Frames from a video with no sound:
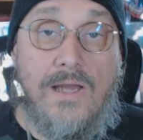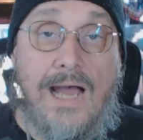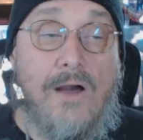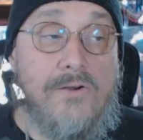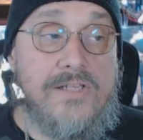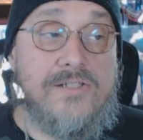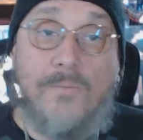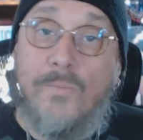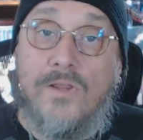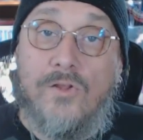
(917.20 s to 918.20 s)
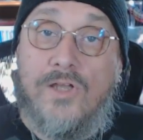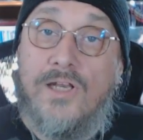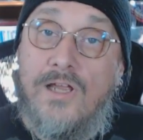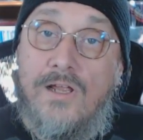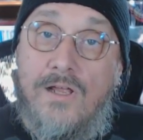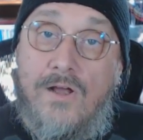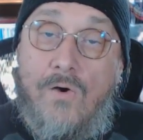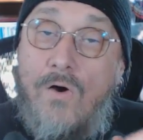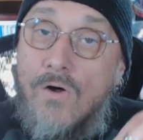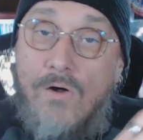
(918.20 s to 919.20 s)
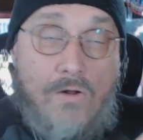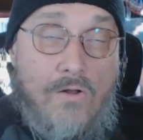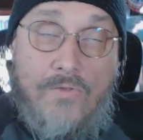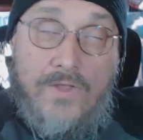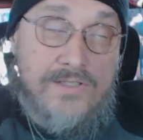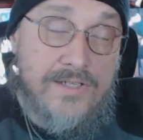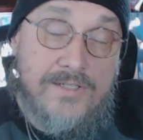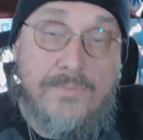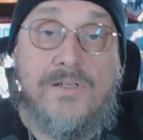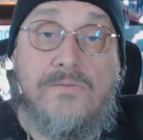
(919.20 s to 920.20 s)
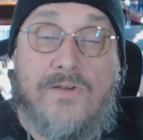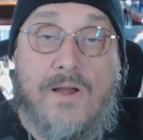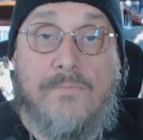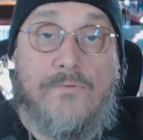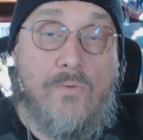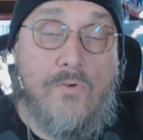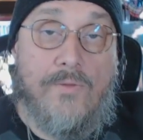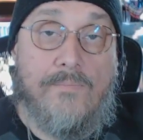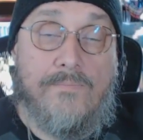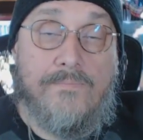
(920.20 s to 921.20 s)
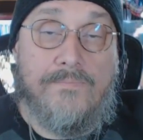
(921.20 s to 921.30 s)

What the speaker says: How did someone look at all the systems that have come before them